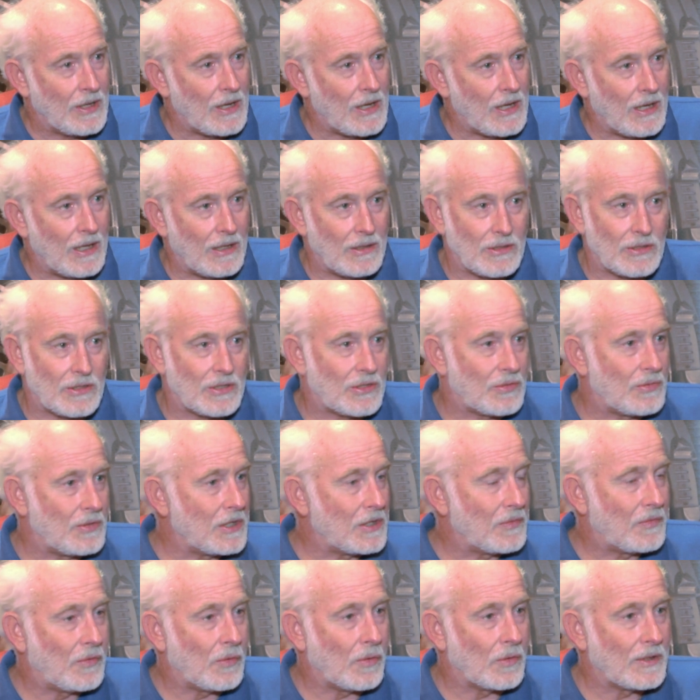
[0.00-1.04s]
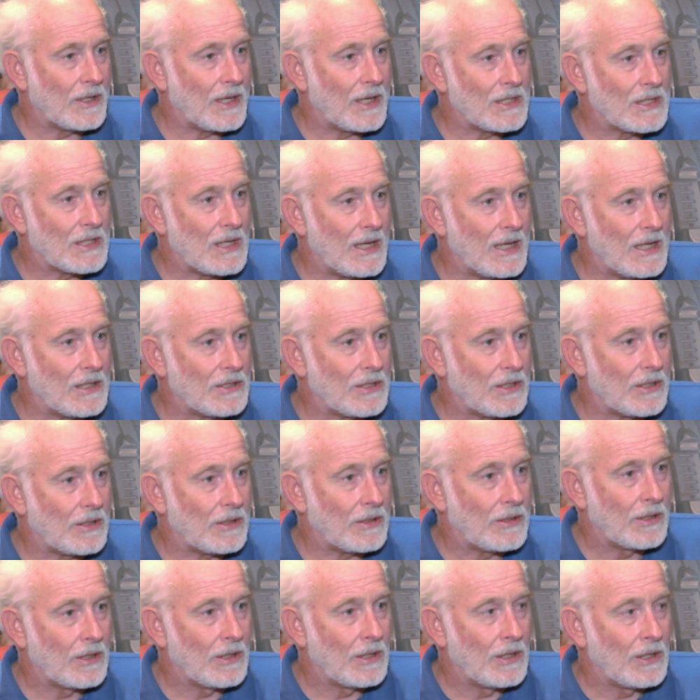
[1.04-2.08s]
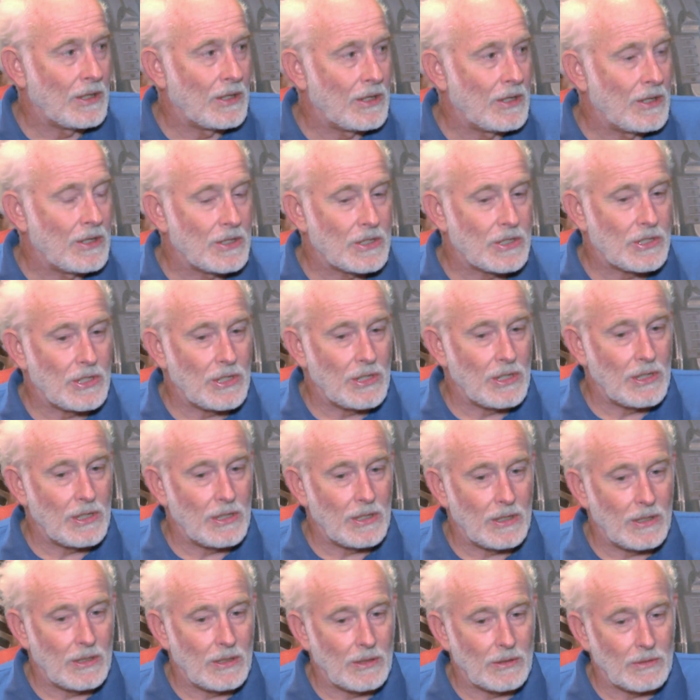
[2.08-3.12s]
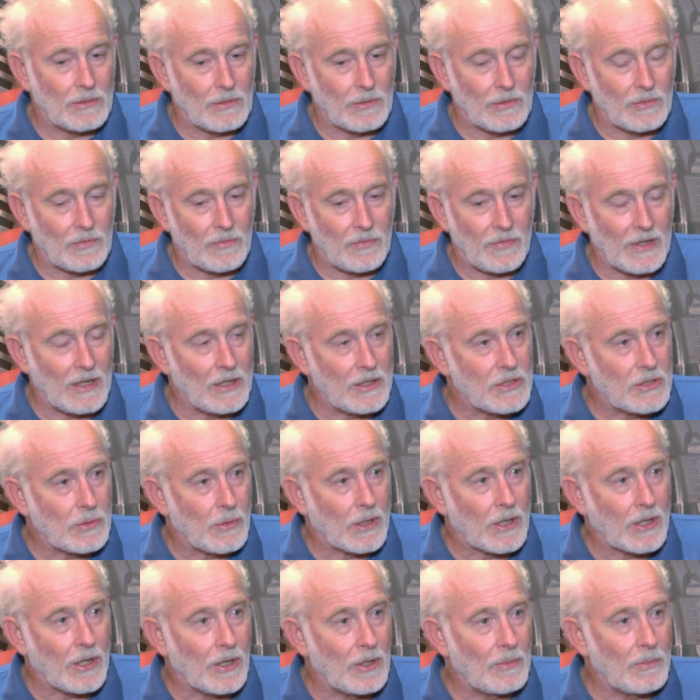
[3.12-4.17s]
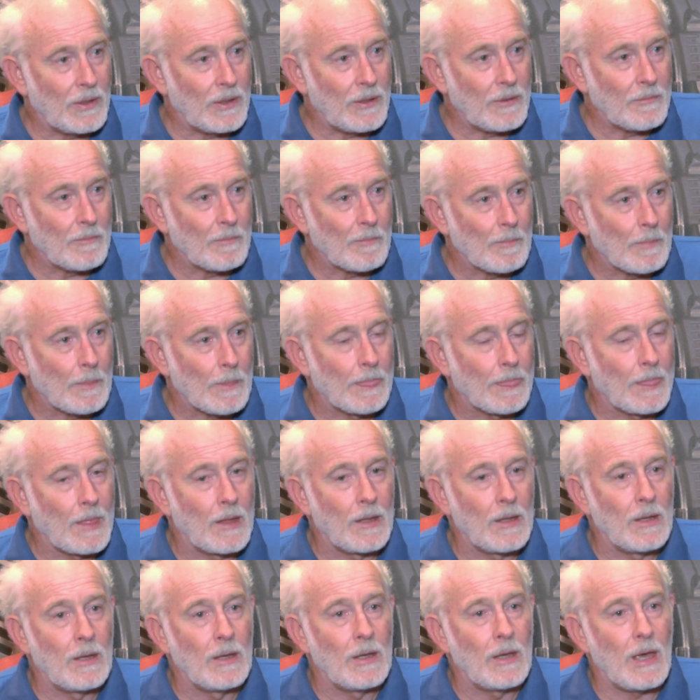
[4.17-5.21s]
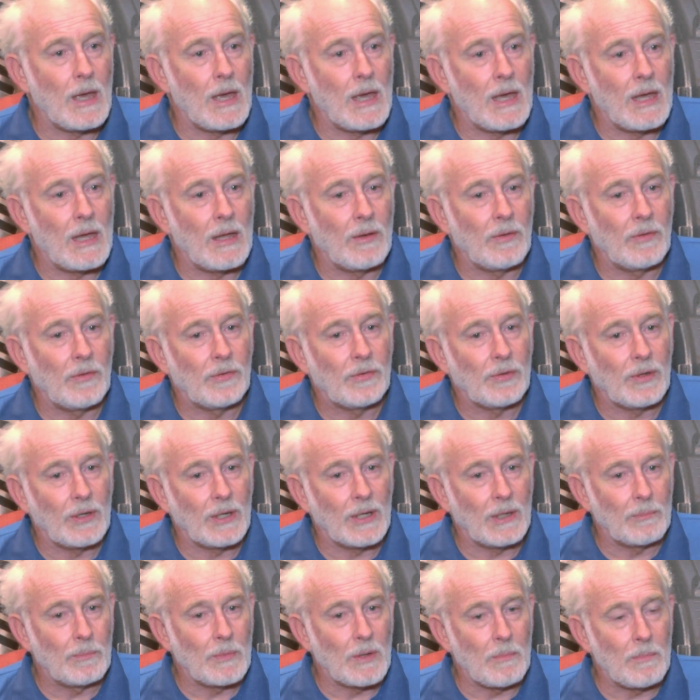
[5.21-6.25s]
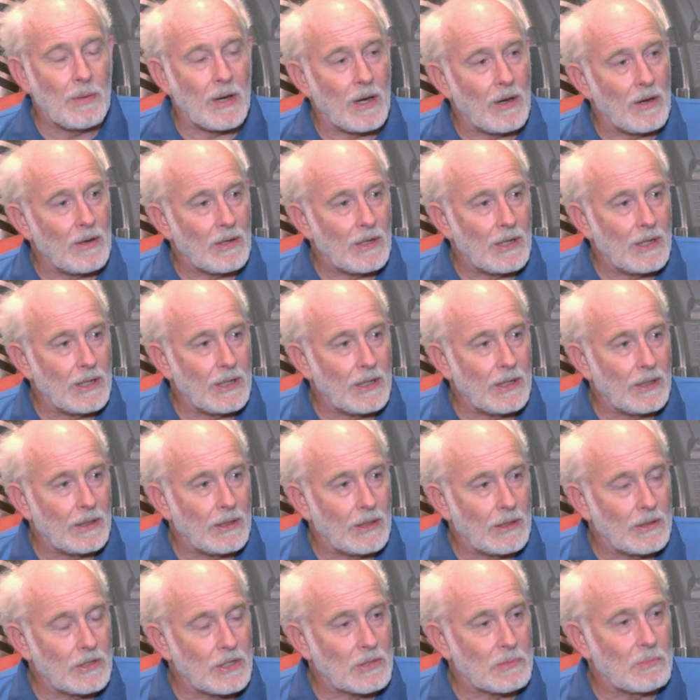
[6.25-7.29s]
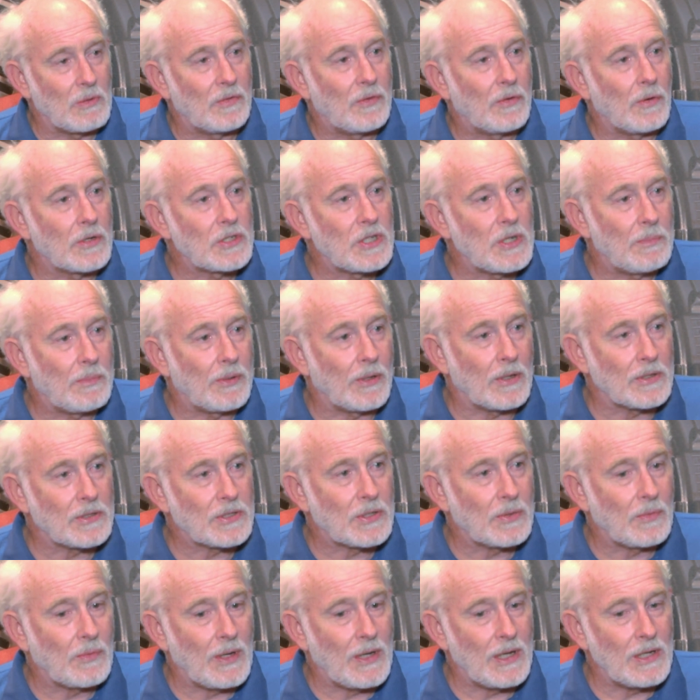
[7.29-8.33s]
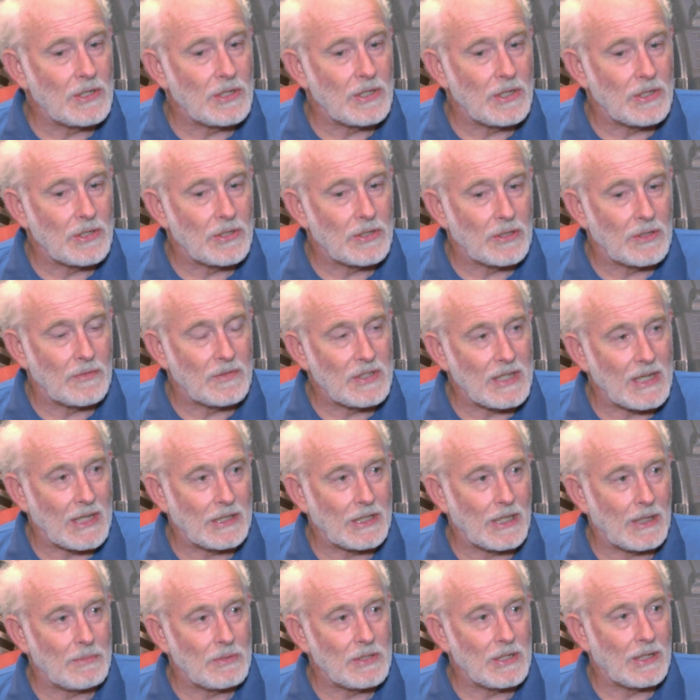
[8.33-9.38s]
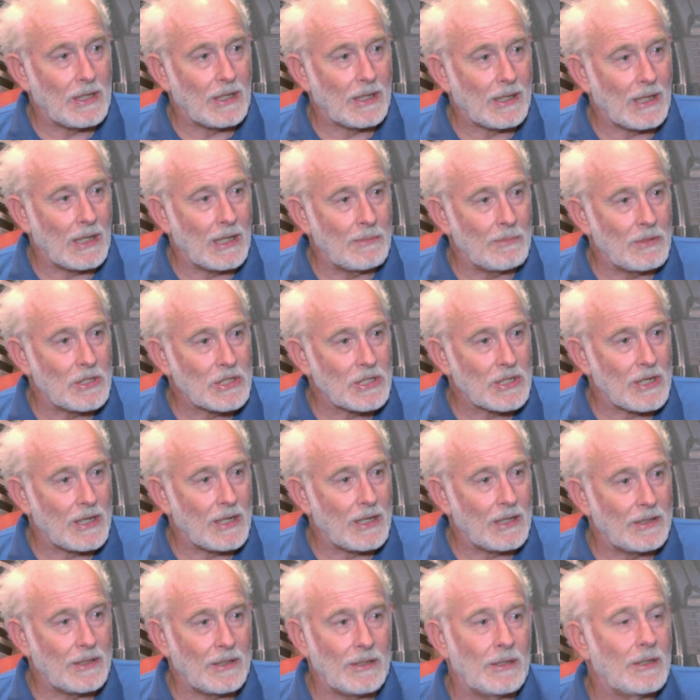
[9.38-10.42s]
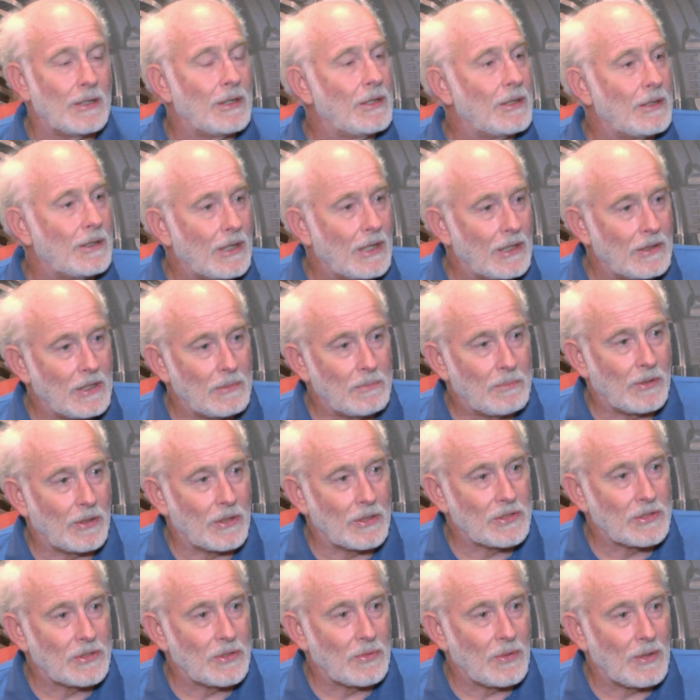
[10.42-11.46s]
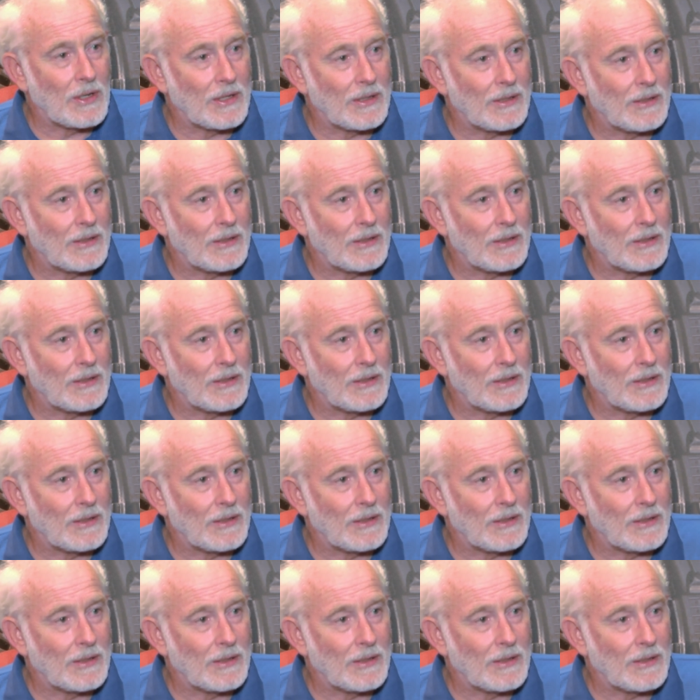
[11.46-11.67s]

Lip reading: And 3 to 4 days later, she fell into a coma. And apparently, just before she passed away, she sort of sat up, said a kalima shahada, and then passed away.